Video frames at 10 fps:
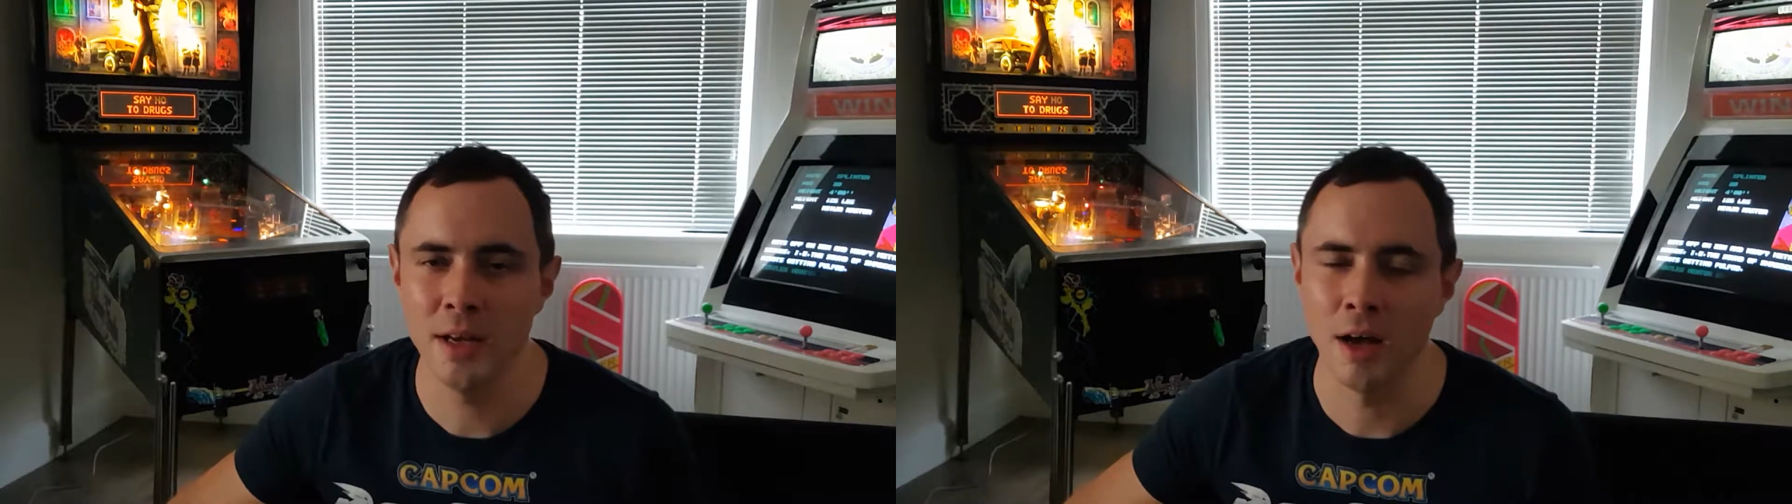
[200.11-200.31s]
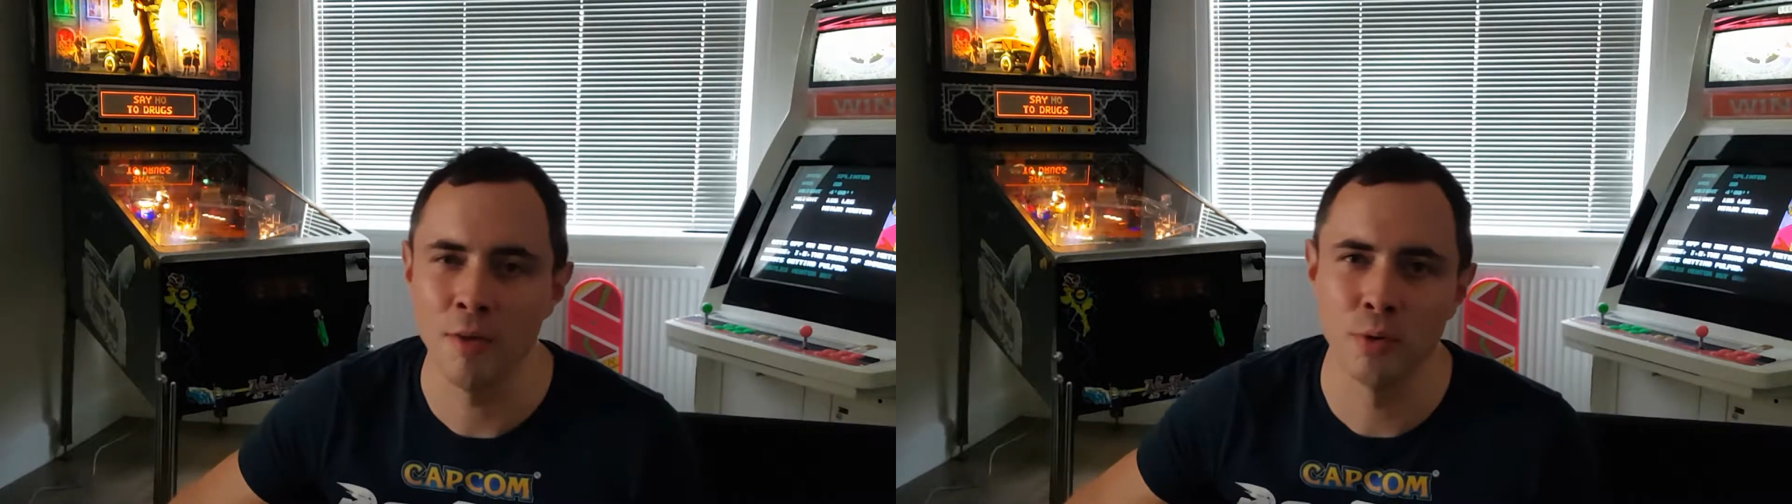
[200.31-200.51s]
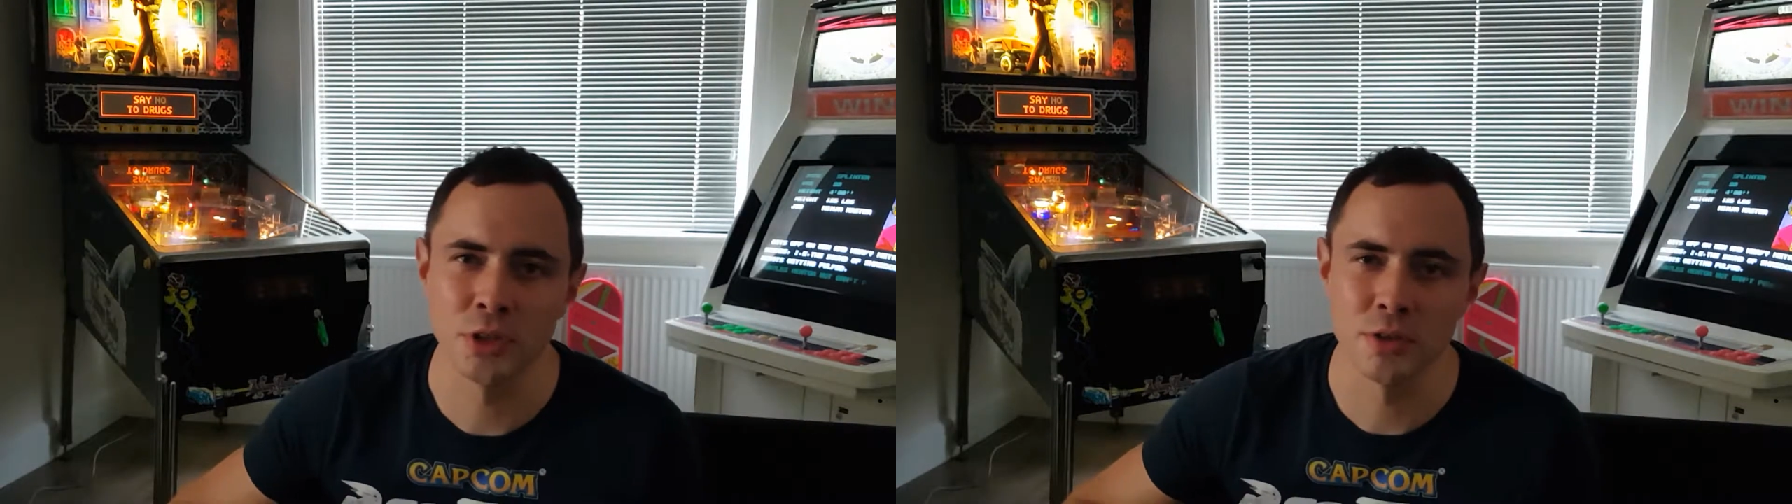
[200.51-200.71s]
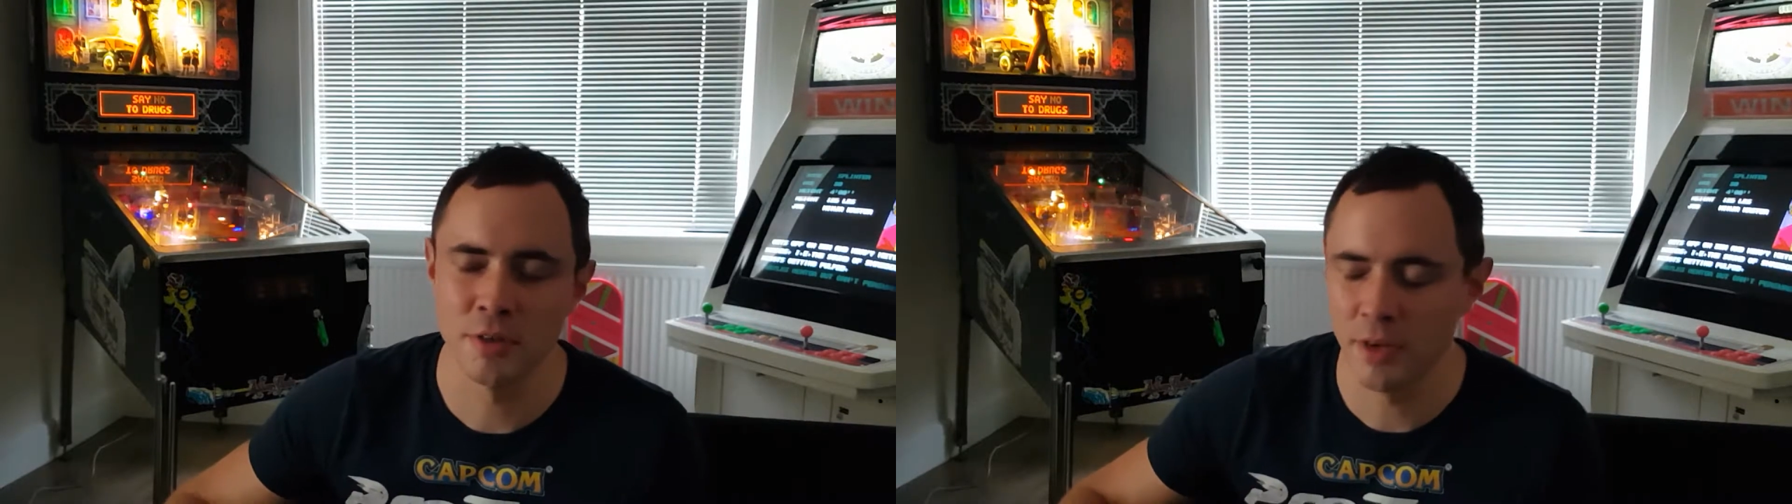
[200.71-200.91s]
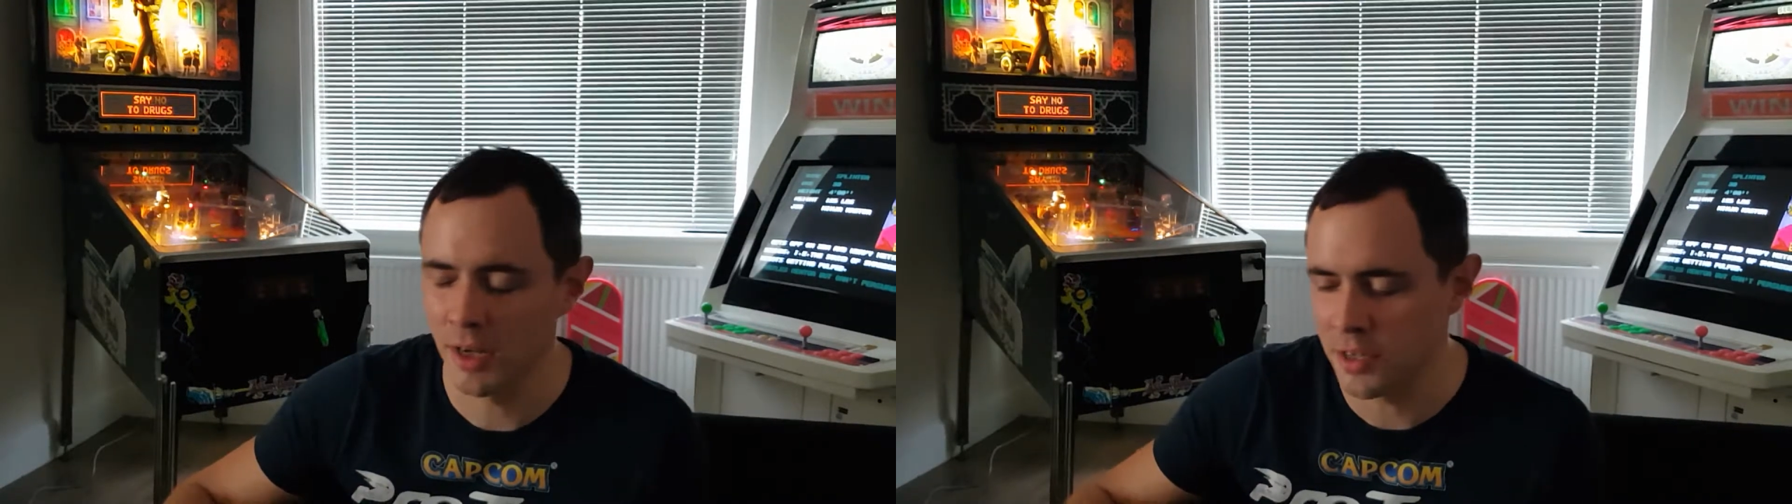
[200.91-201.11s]
like I've watched lots
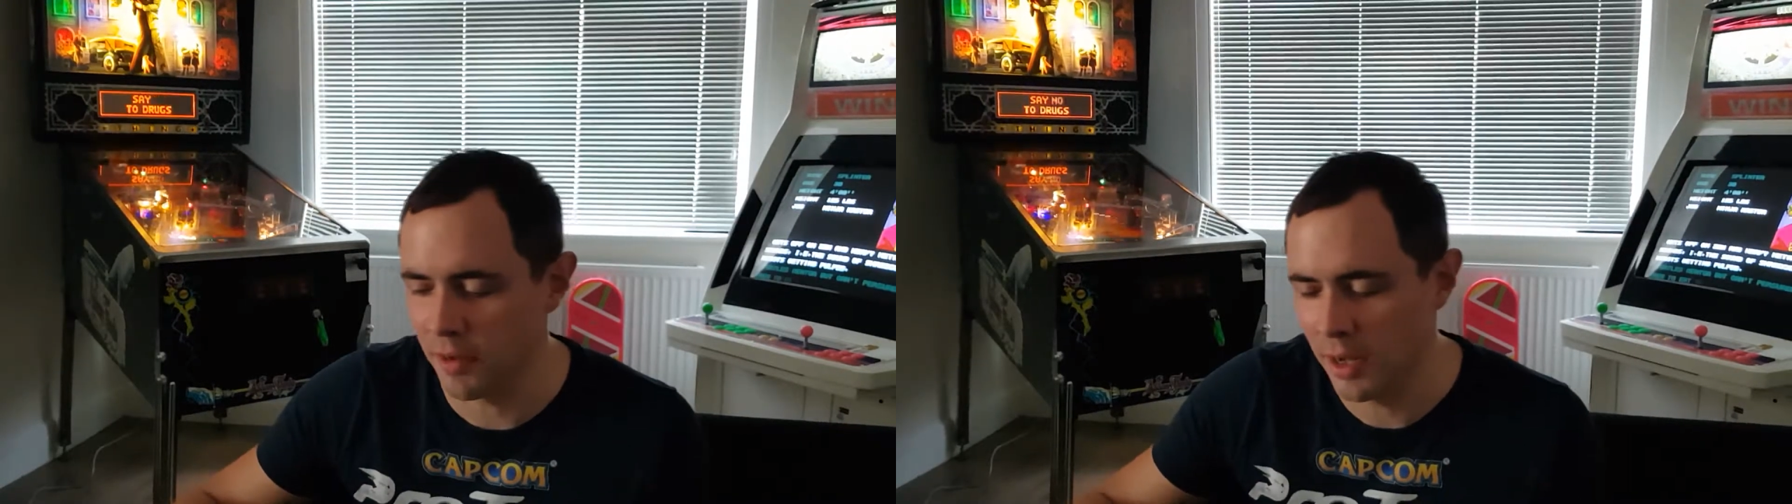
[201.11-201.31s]
of videos of